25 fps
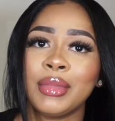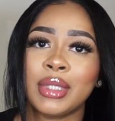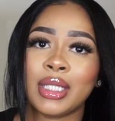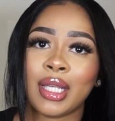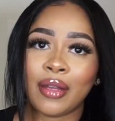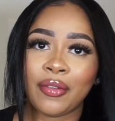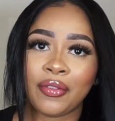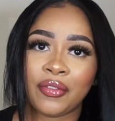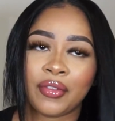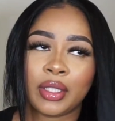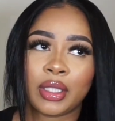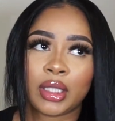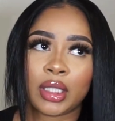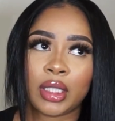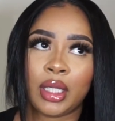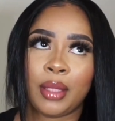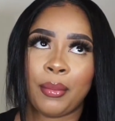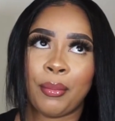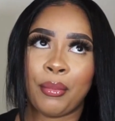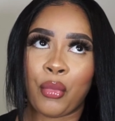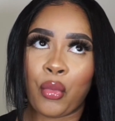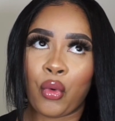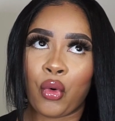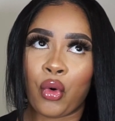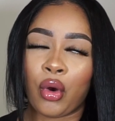definitely
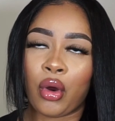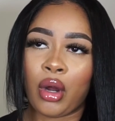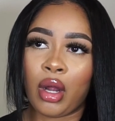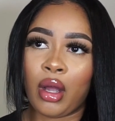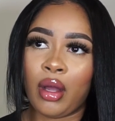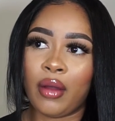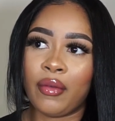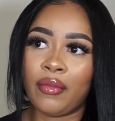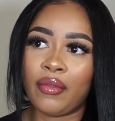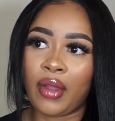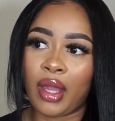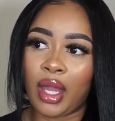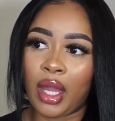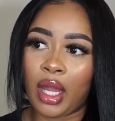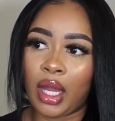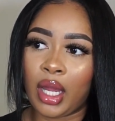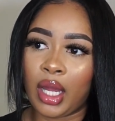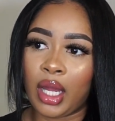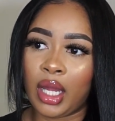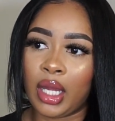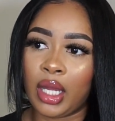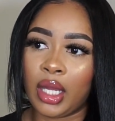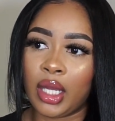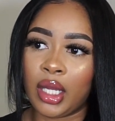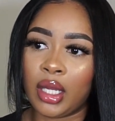more of
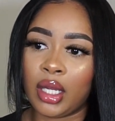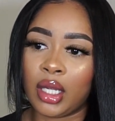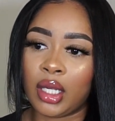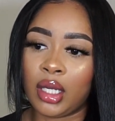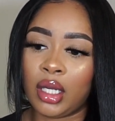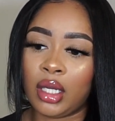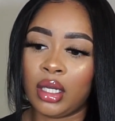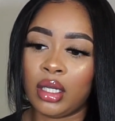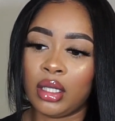a